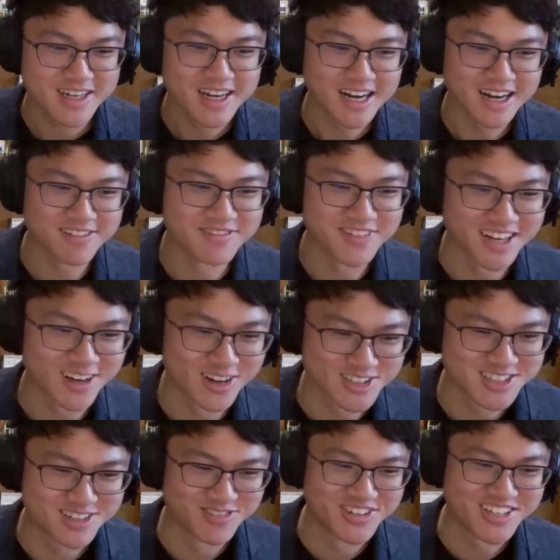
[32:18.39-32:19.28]
I've met a
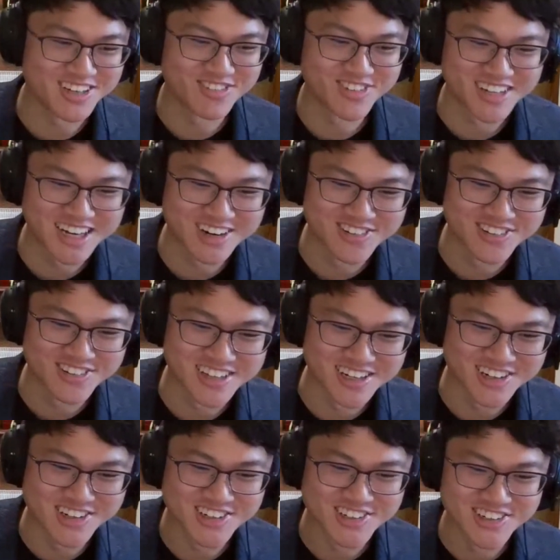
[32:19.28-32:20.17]
lot of people out
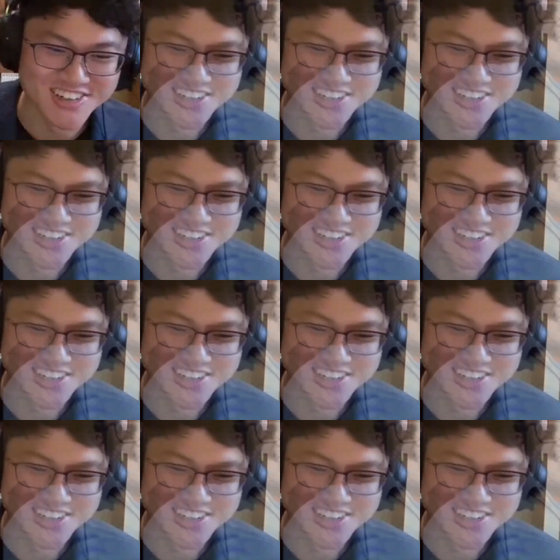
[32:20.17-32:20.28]
there who,